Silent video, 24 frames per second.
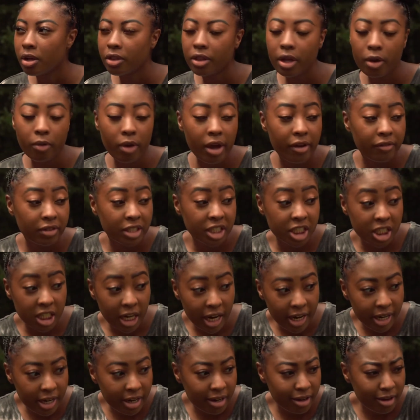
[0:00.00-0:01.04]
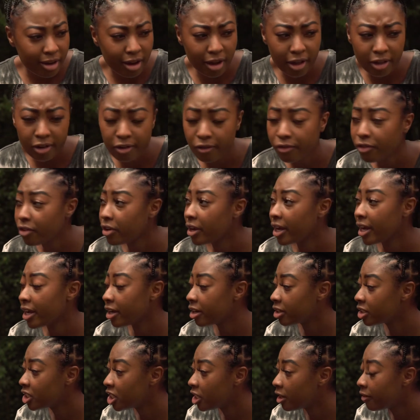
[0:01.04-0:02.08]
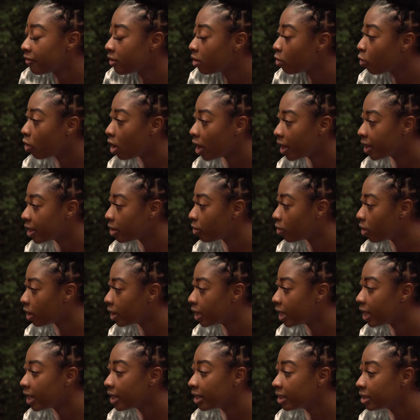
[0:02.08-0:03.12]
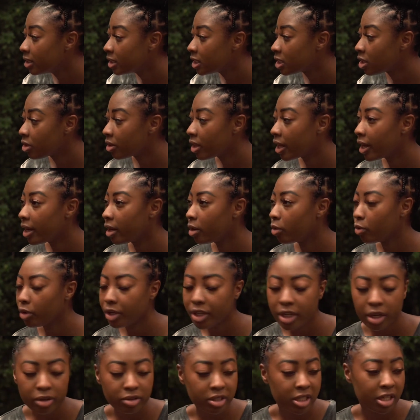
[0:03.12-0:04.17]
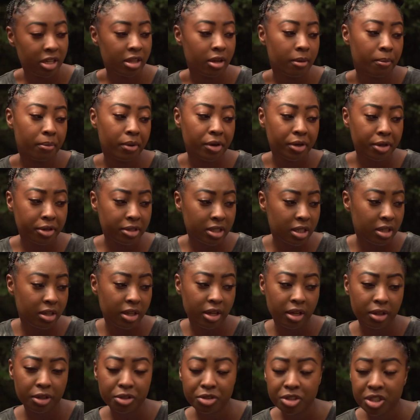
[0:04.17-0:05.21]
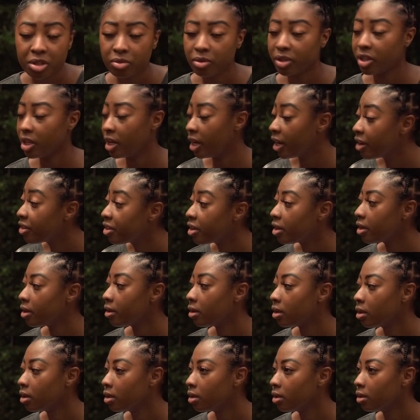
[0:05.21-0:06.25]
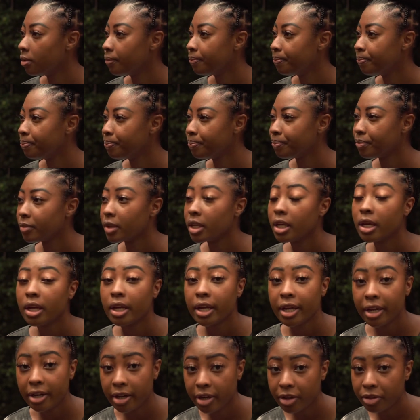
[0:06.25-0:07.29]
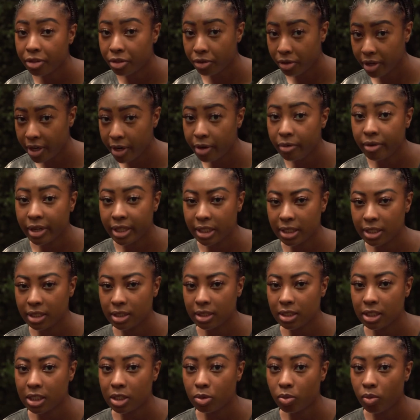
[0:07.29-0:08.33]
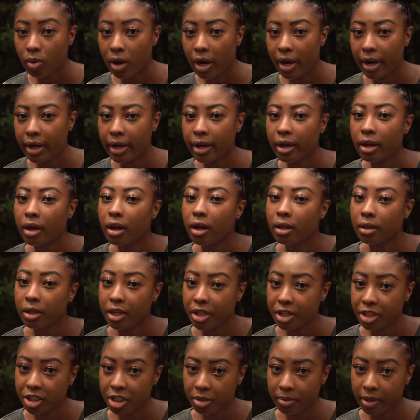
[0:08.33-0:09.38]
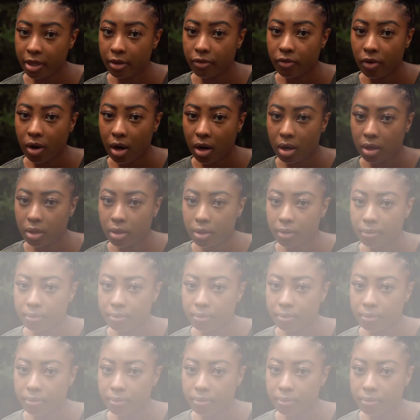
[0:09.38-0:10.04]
They wave a shiny, colorful handkerchief and wand in one hand so that we don't see them producing the illusion with the other. Here are three reasons why a leader should be a frog.